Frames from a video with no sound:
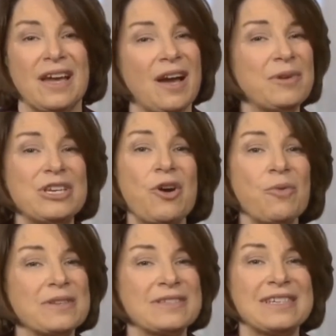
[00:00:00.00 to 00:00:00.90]
And we know
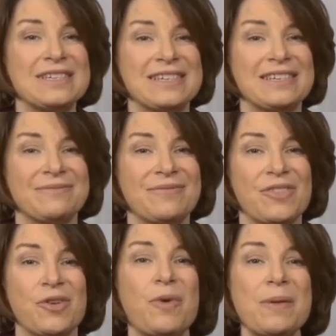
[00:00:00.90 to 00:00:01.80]
it wasn't easy.
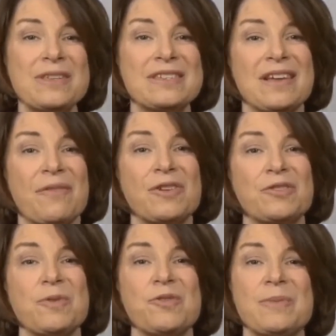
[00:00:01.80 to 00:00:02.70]
The women's
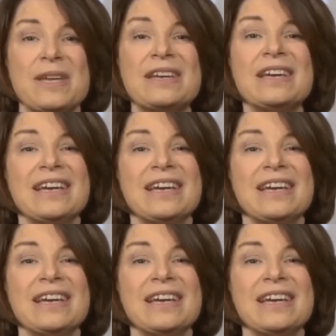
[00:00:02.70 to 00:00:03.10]
suffrage movement